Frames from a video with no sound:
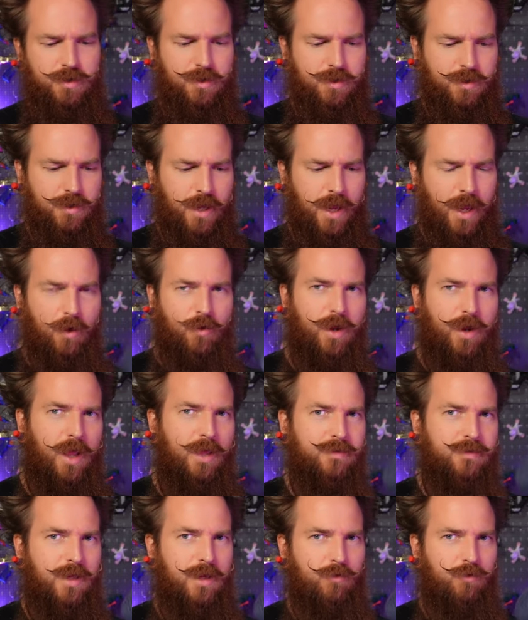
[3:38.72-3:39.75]
count
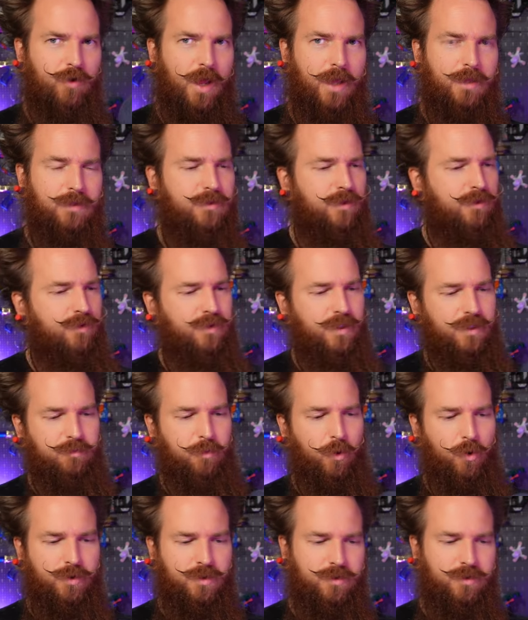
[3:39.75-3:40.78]
as a grenade, so six
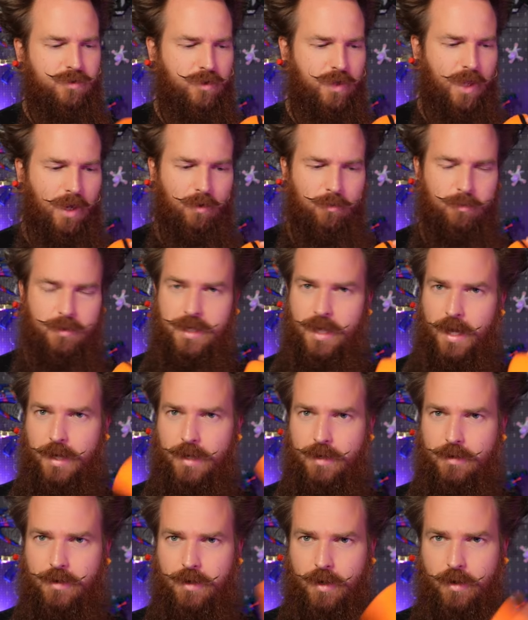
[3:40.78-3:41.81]
points. So that'll be
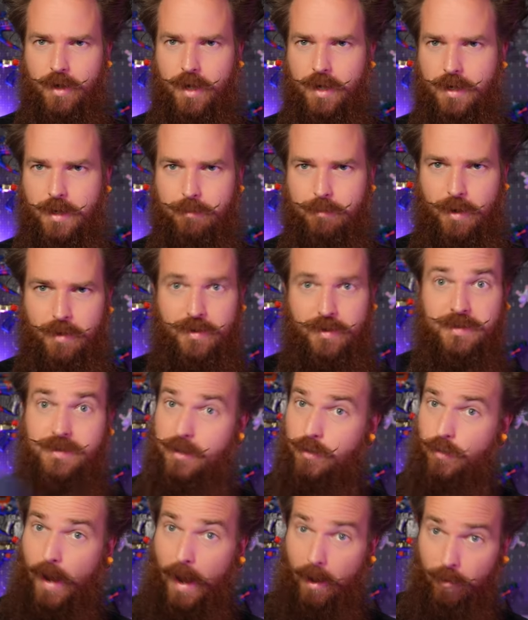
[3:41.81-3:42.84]
a, you know, get hit by this and
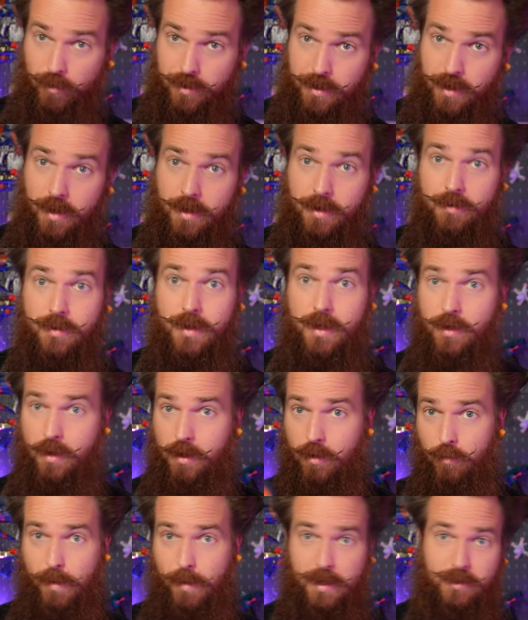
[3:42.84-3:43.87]
you're out kind of thing.
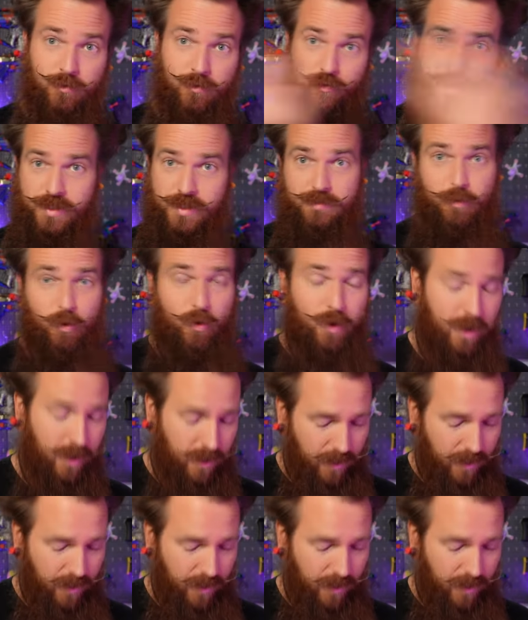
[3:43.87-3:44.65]
Go back to respawn.